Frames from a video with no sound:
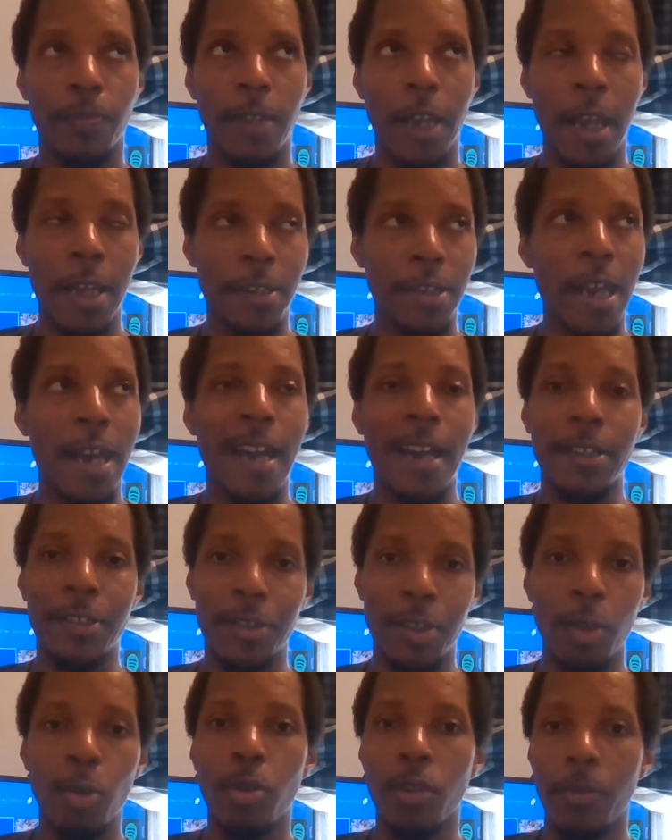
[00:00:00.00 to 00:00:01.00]
is that I
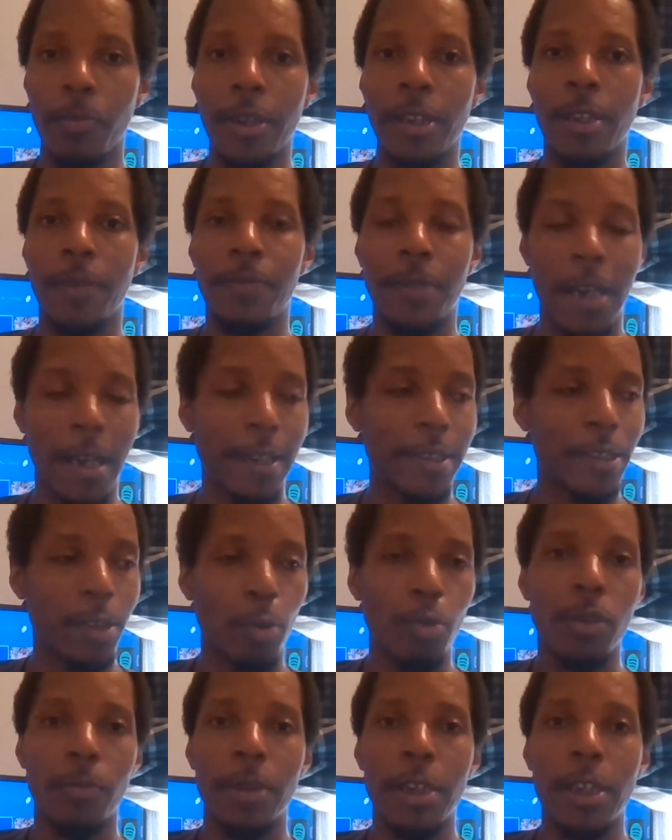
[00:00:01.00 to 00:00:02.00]
still would
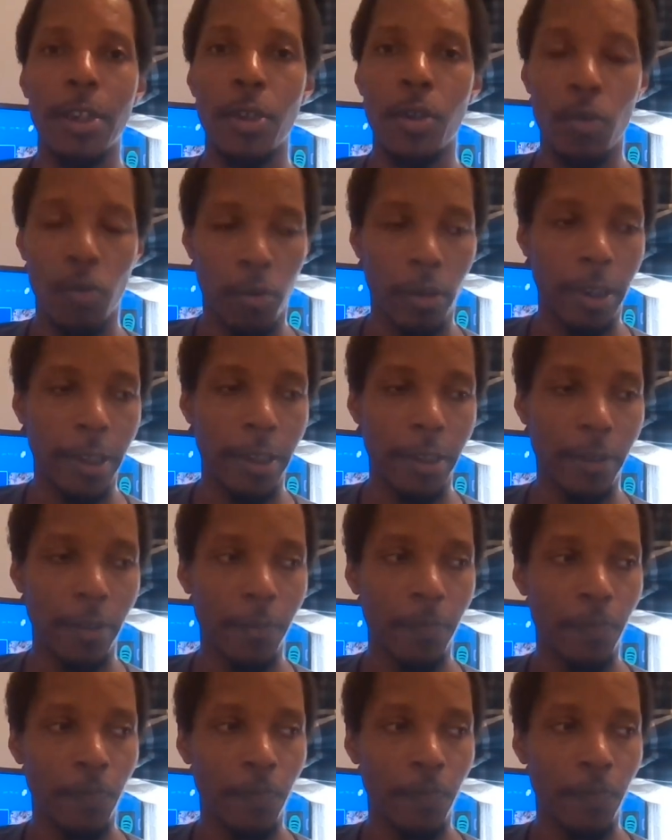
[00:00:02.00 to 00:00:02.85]
have been annoyed,